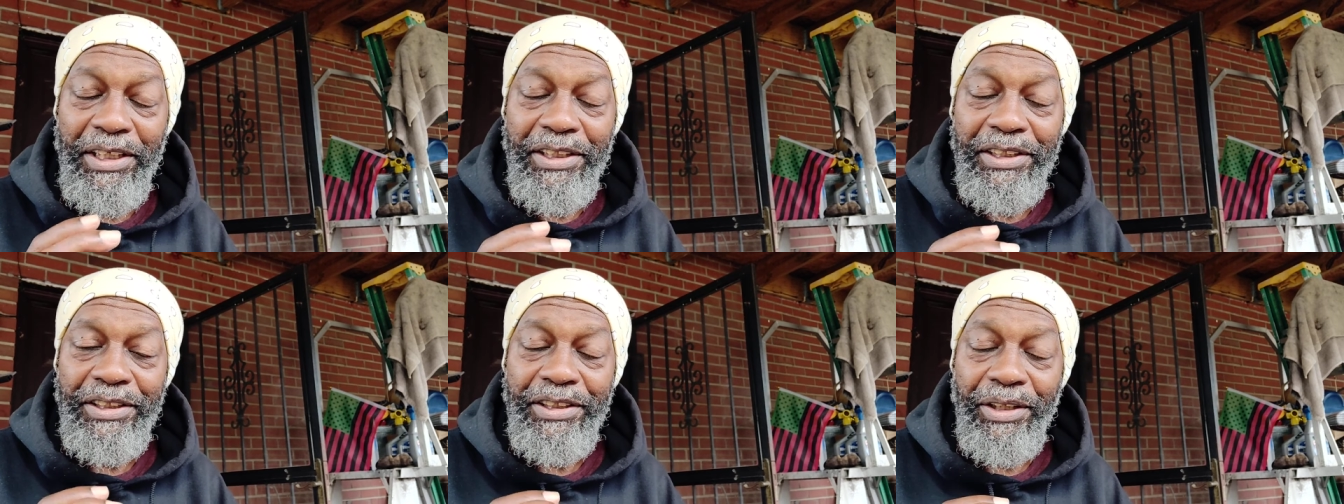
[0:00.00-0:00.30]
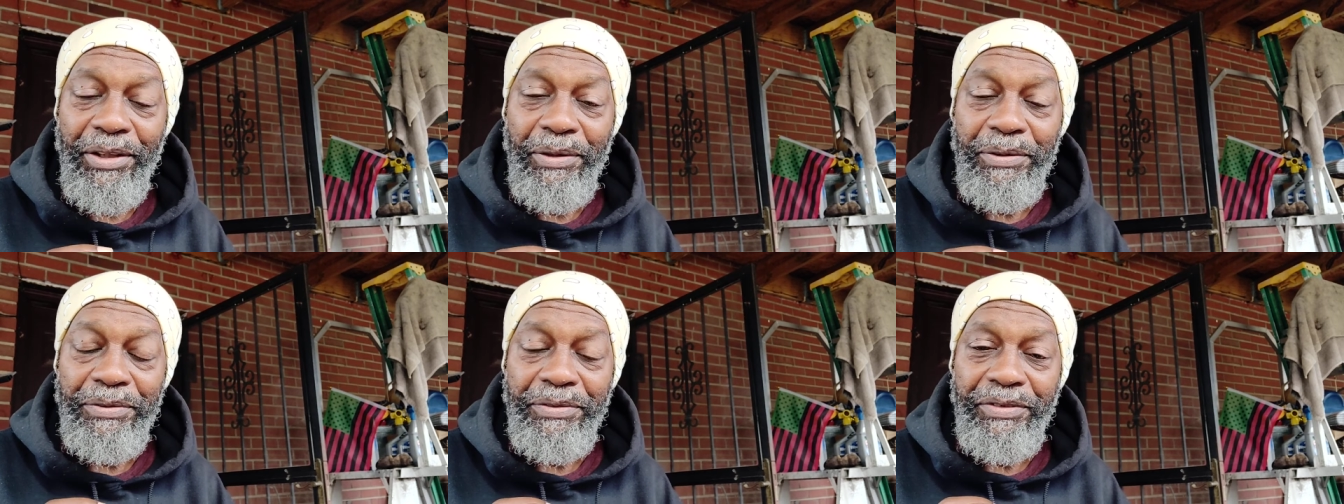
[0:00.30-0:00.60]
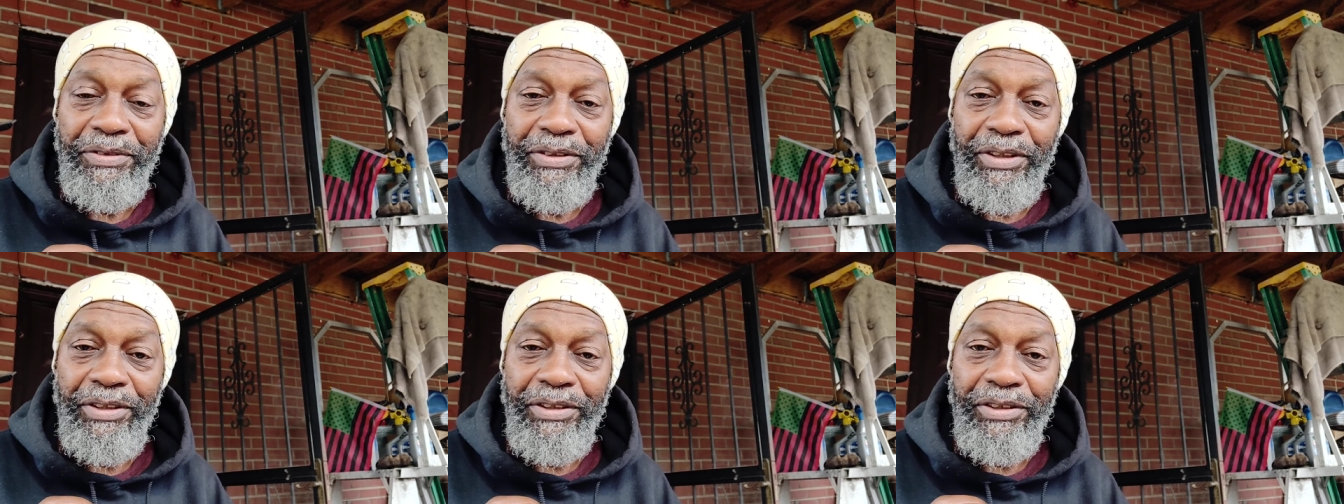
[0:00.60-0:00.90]
so
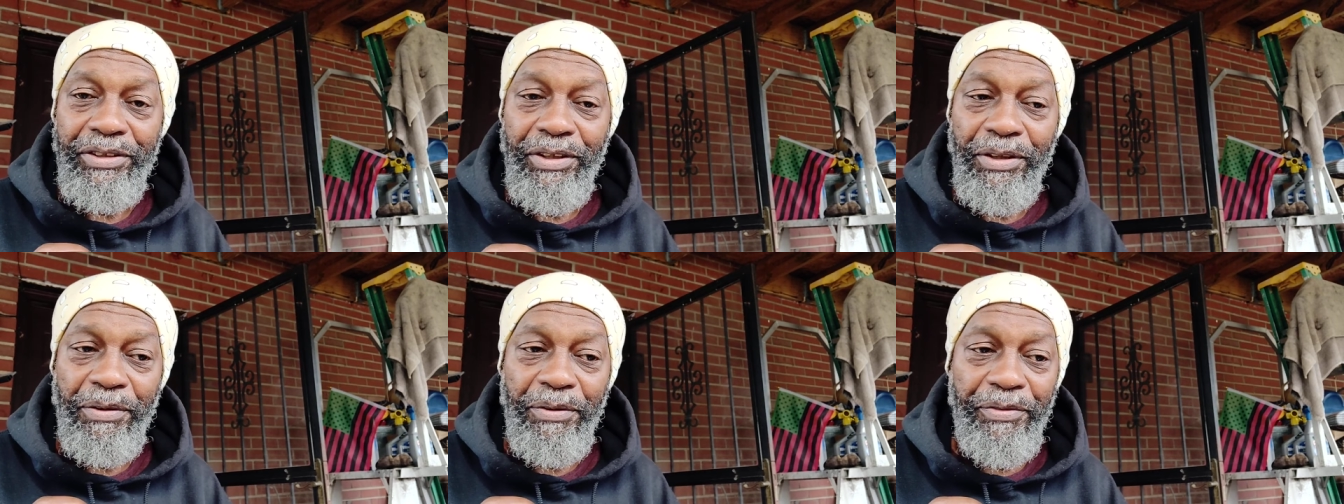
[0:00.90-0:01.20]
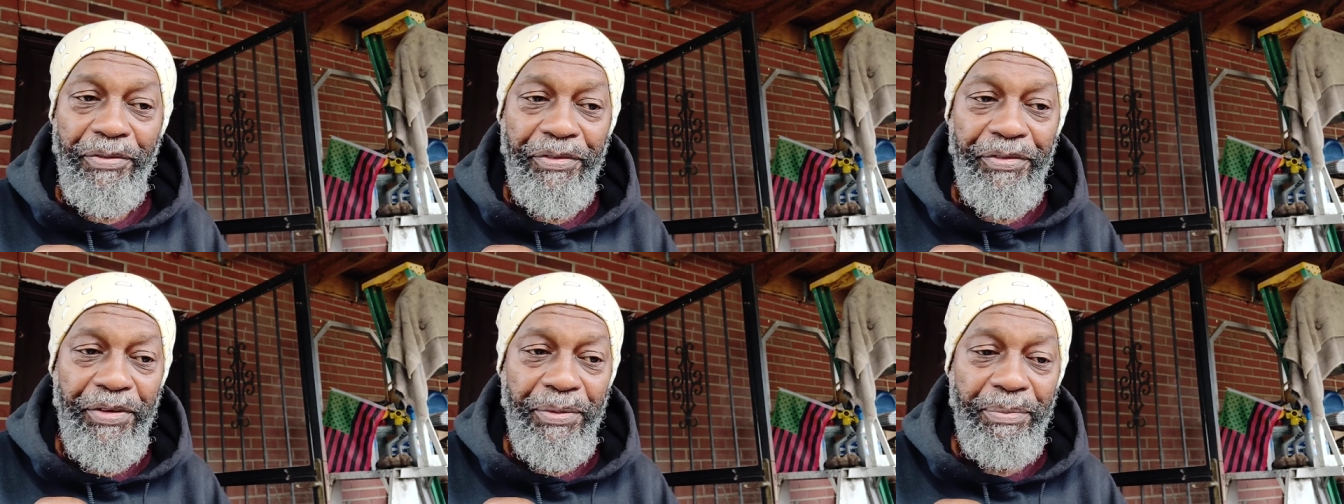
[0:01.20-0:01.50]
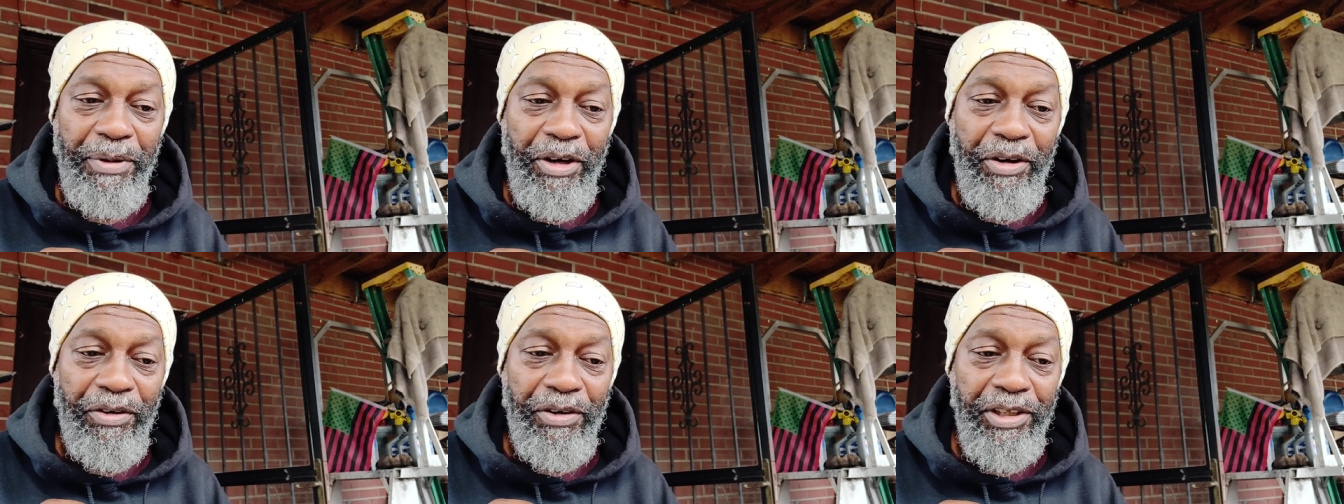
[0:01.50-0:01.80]
so so
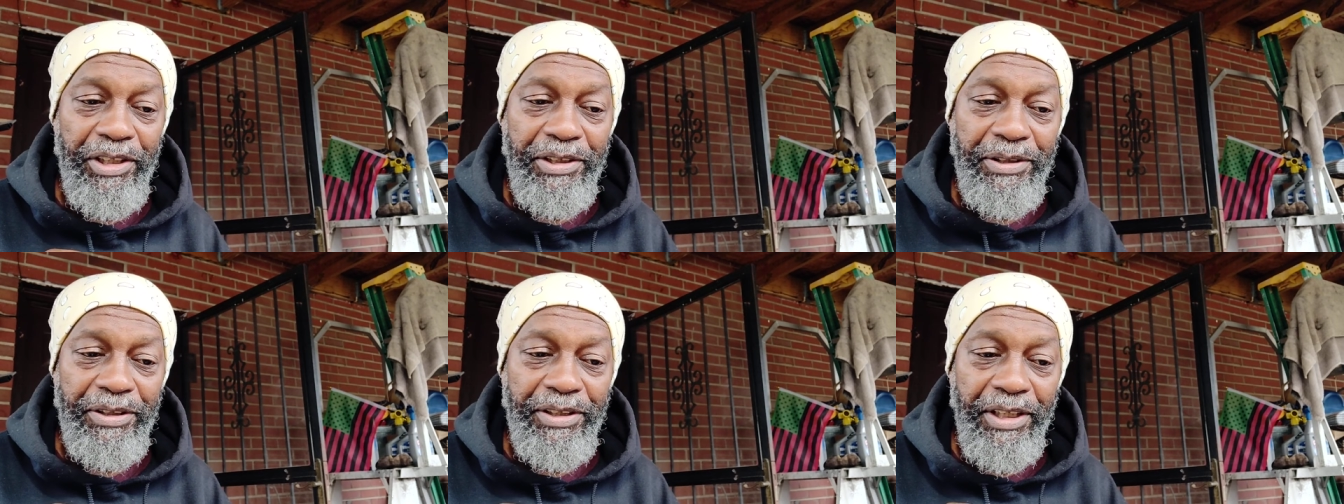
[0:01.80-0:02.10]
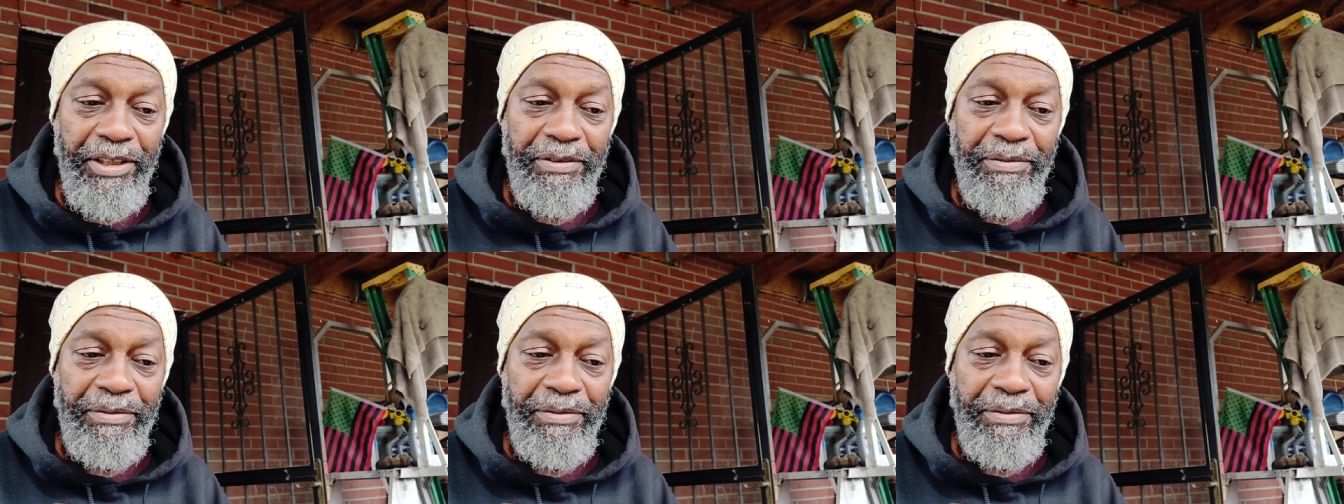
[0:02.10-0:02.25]
my earliest thing